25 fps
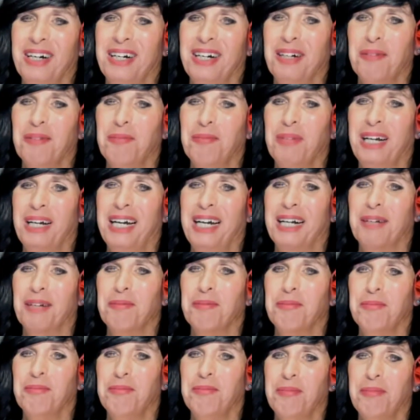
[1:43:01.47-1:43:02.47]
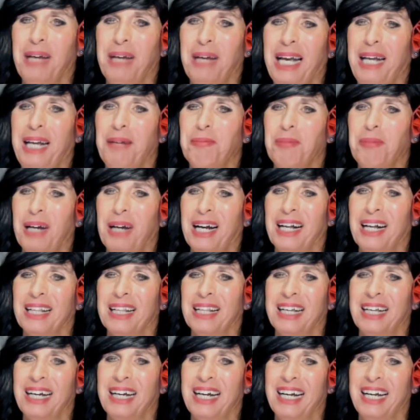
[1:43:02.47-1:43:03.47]
back.
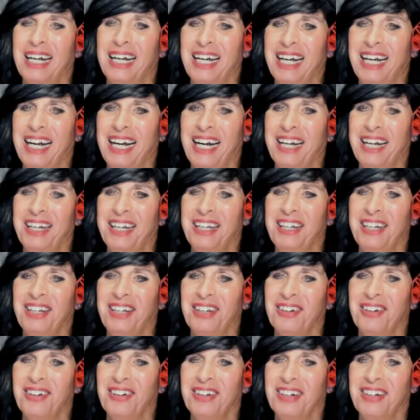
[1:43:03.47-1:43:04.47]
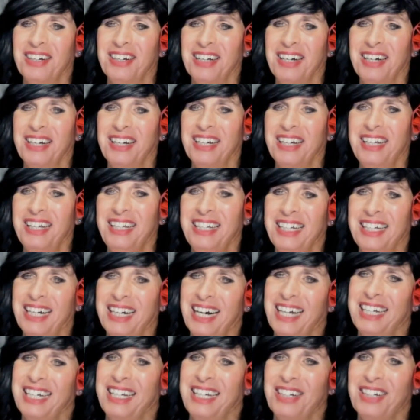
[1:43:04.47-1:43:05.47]
Maybella, how you doing, honey? You
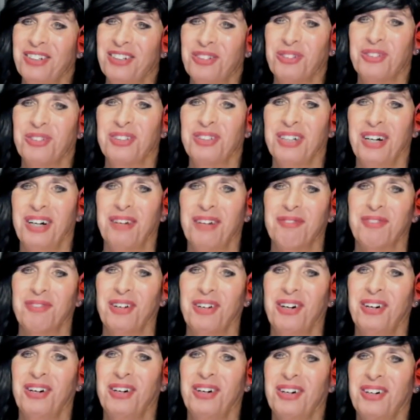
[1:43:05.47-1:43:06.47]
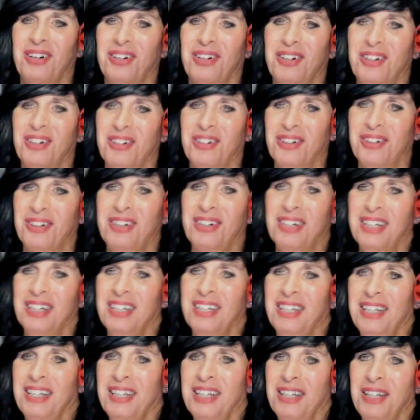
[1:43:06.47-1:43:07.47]
got to get yourself cooled
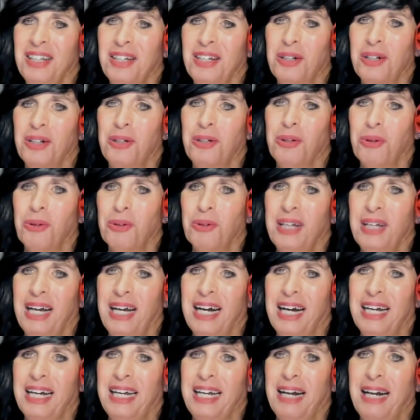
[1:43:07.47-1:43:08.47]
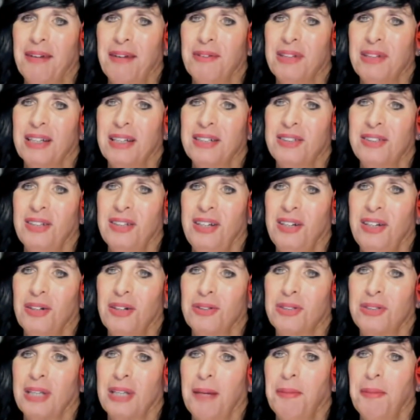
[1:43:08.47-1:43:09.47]
out. Let's see,
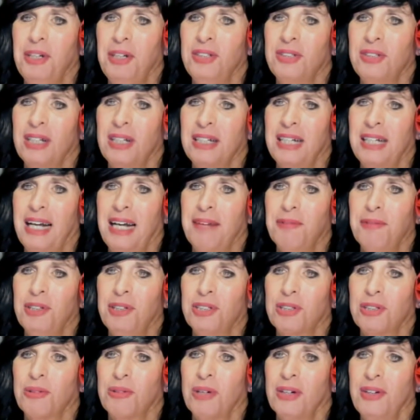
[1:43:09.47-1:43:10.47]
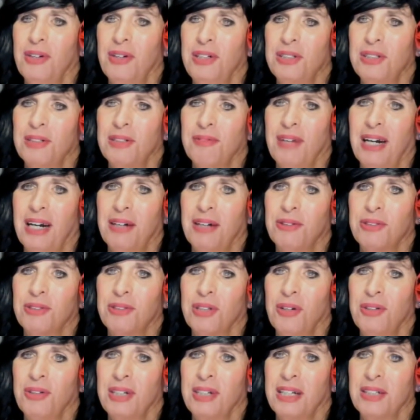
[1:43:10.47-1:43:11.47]
Yosemite said every square inch of
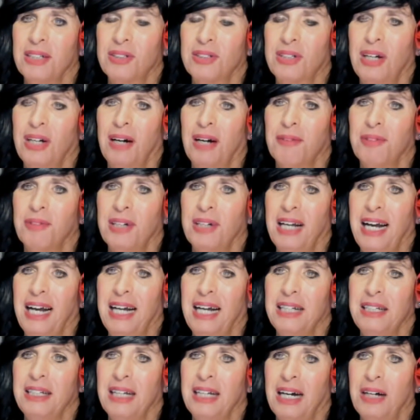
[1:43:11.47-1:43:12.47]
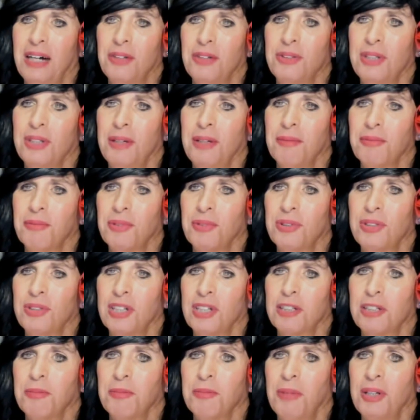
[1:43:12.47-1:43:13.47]
Arizona gets covered ad nauseum for
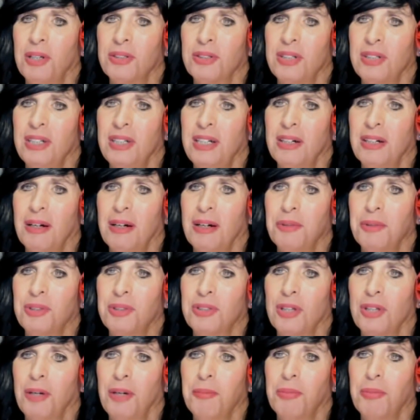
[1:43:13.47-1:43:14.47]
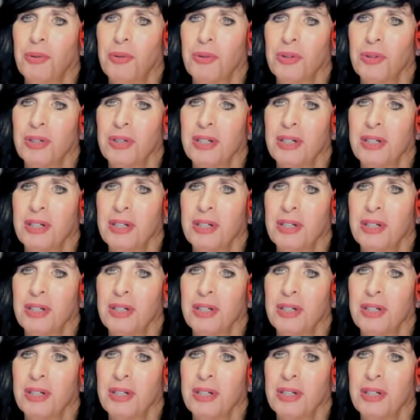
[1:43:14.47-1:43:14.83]
6 months of the year. I was so bored,